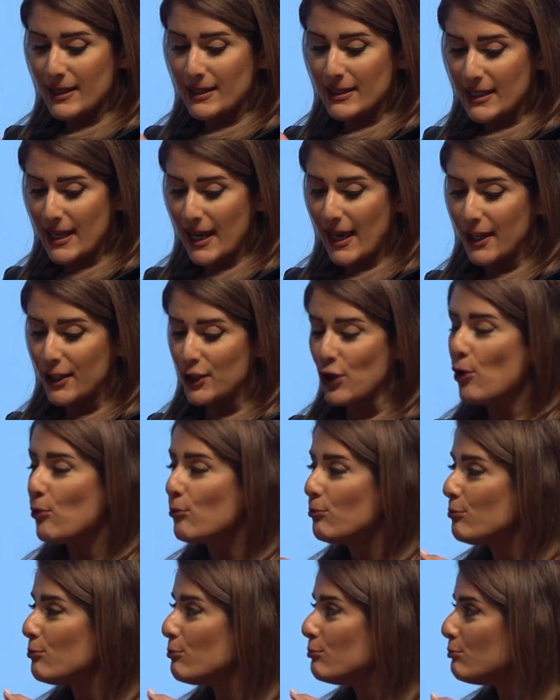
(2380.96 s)
10
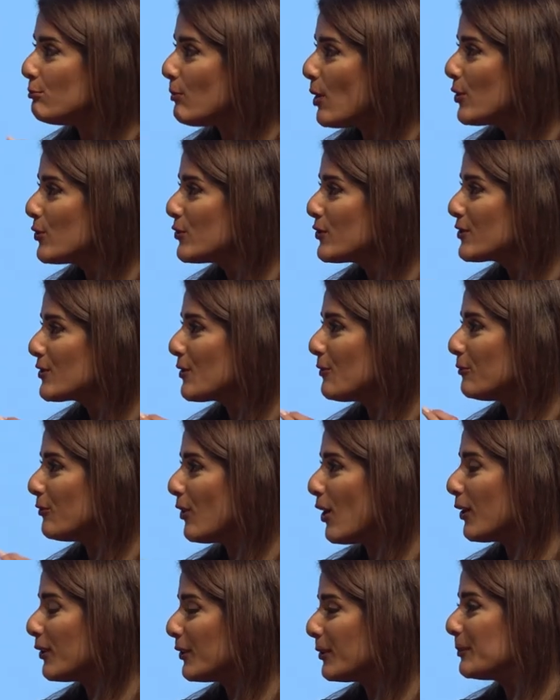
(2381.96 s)
most
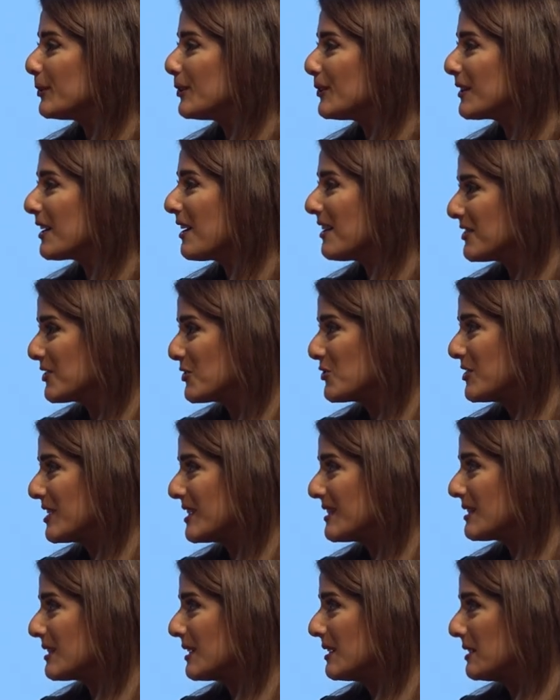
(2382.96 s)
vulnerable
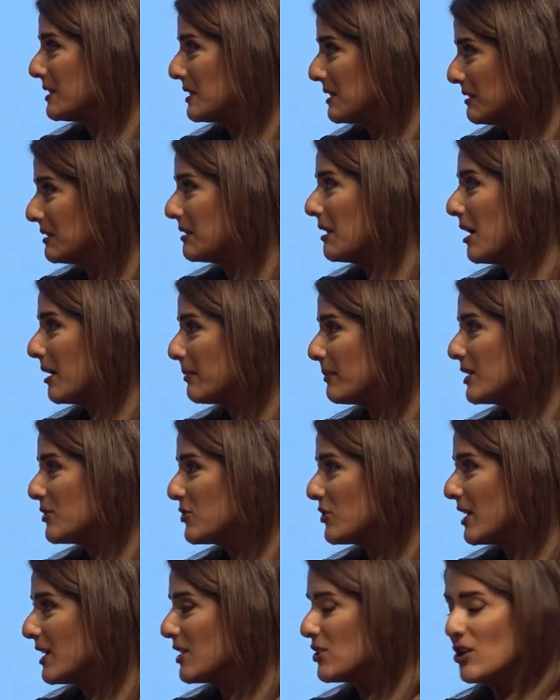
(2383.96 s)
countries to climate
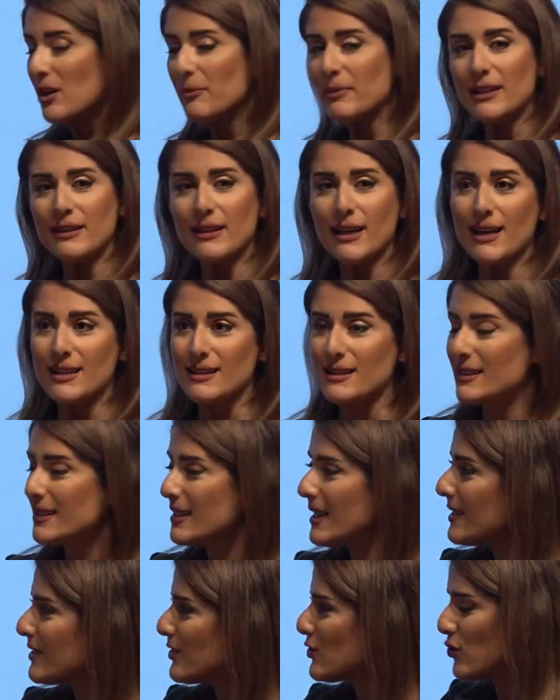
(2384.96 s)
change. I mean,
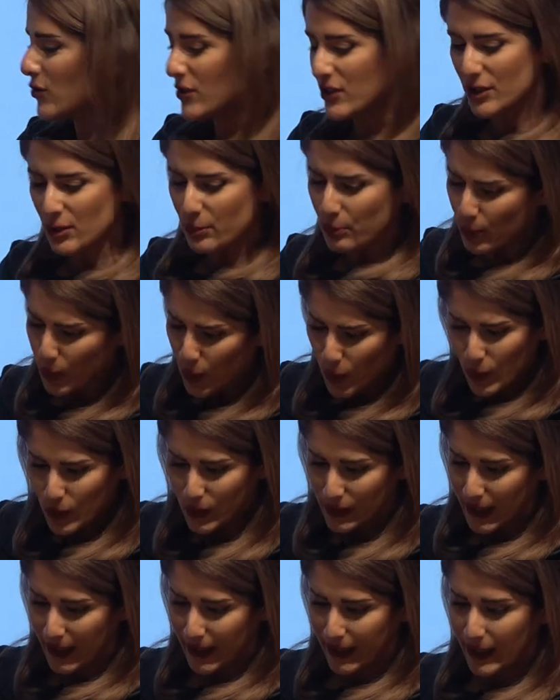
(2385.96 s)
that's just
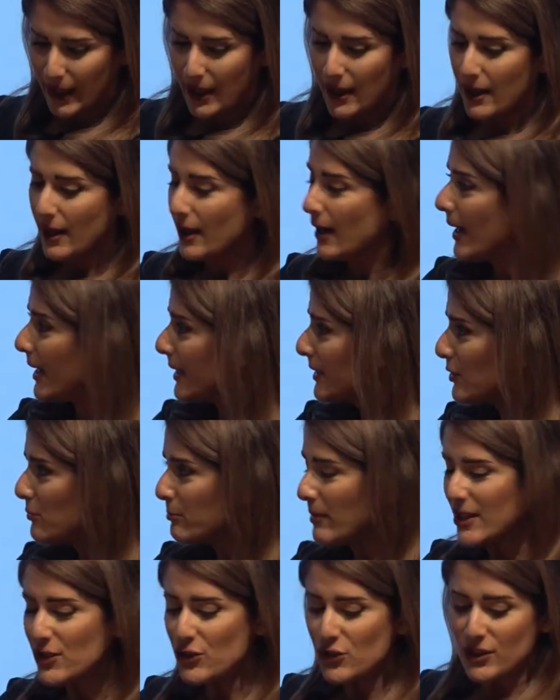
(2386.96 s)
appalling. And you
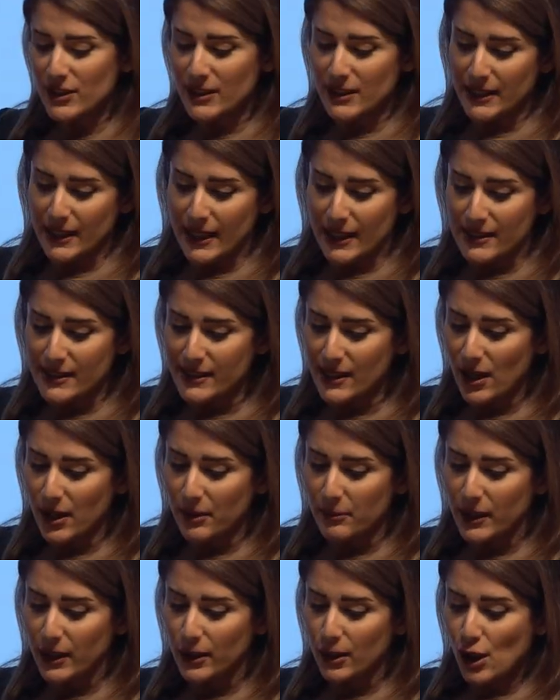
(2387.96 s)
mentioned again,
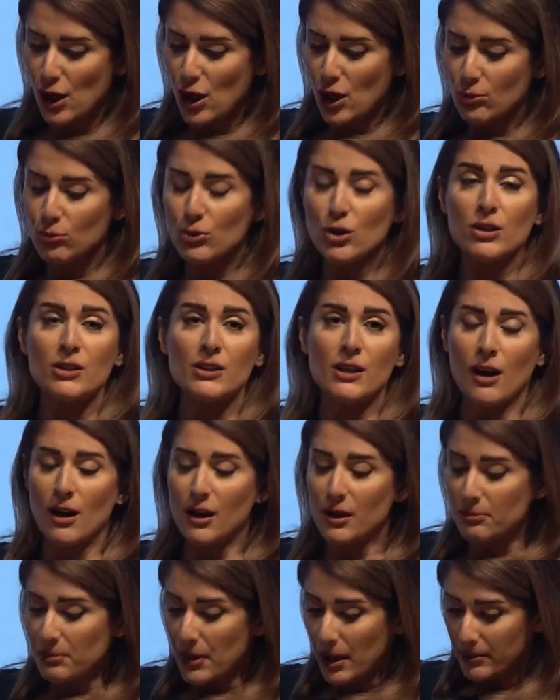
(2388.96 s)
Simon,
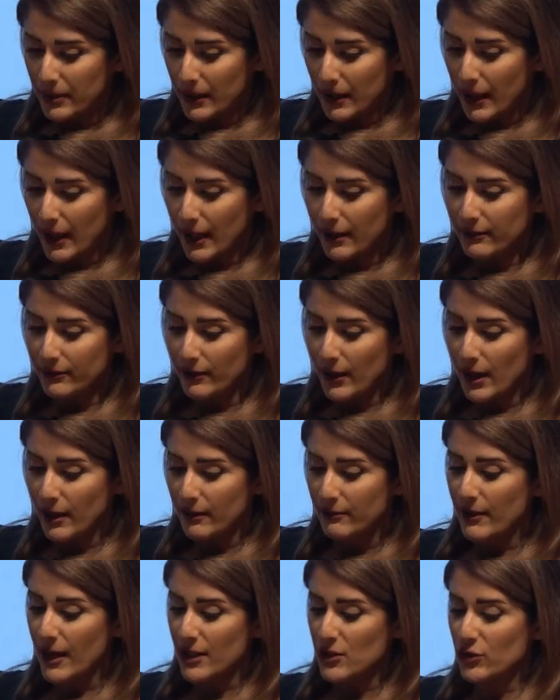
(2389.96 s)
Mukhtar Babayev,
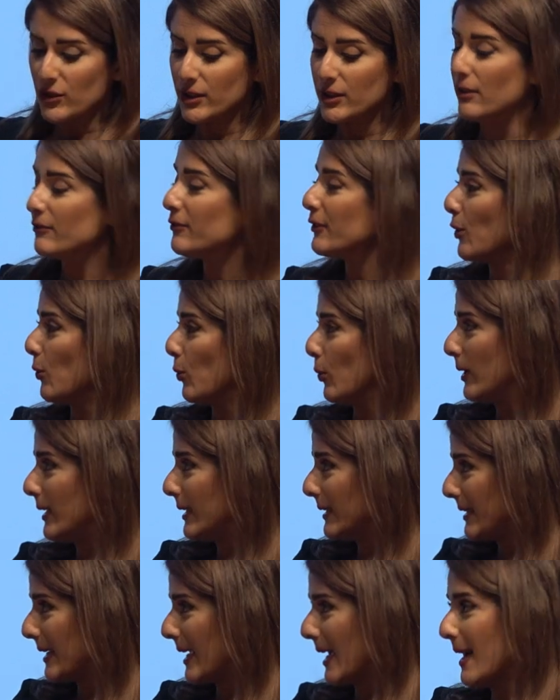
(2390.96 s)
a veteran of the oil
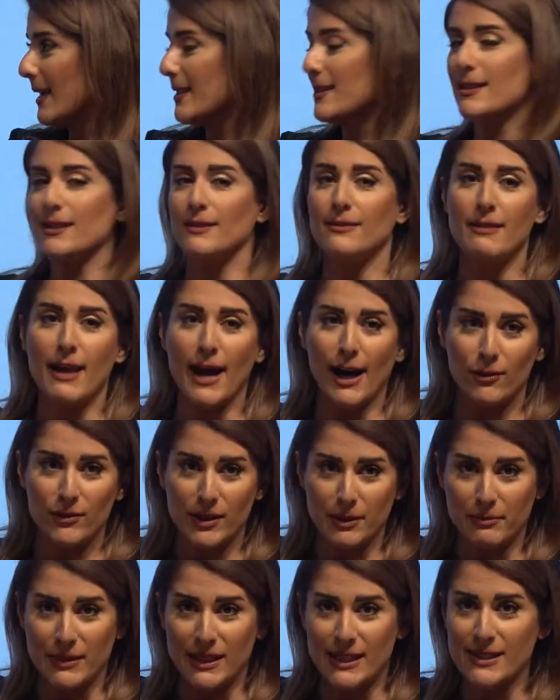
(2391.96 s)
and gas, now
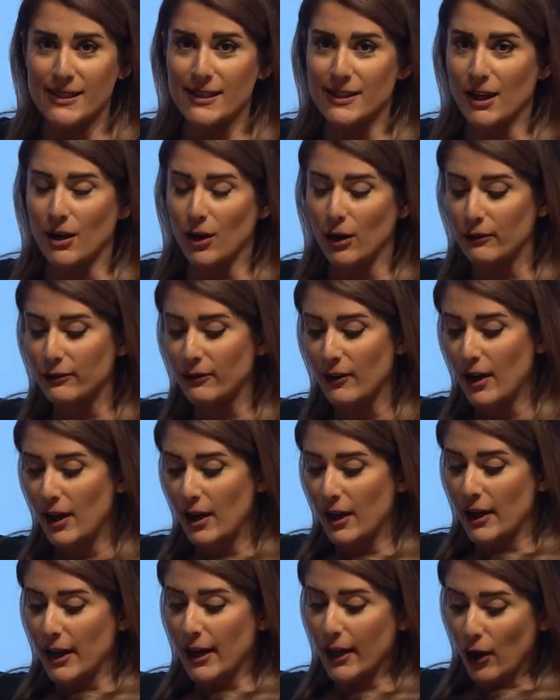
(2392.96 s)
the Minister of
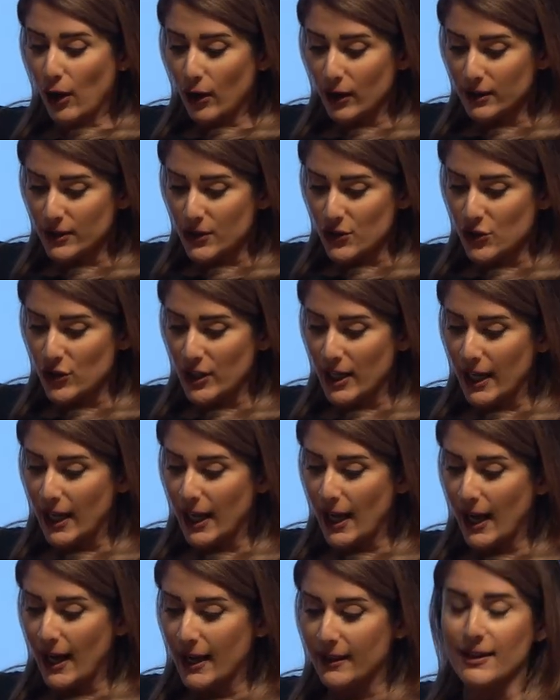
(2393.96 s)

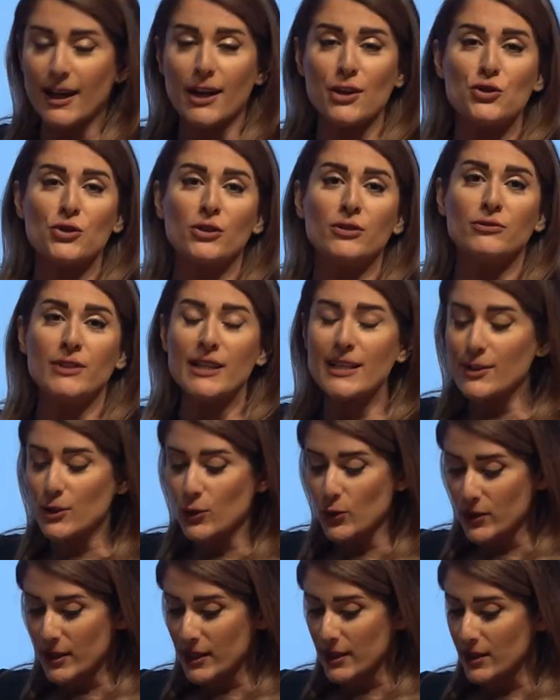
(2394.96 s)
Ecology and Natural
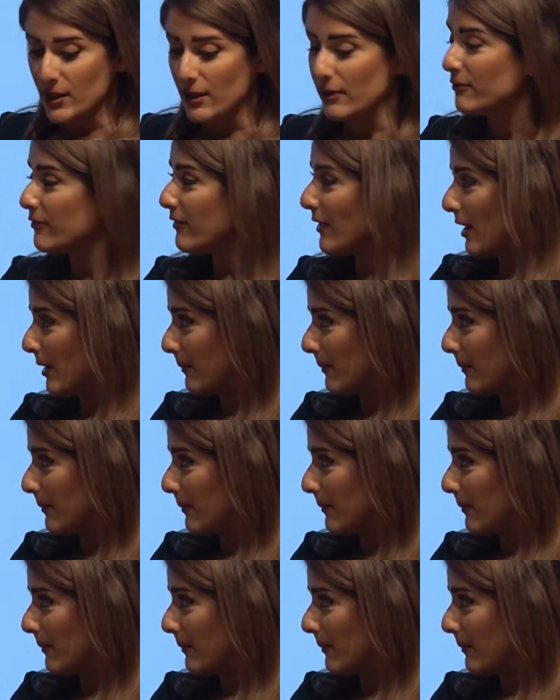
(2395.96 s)
Resources of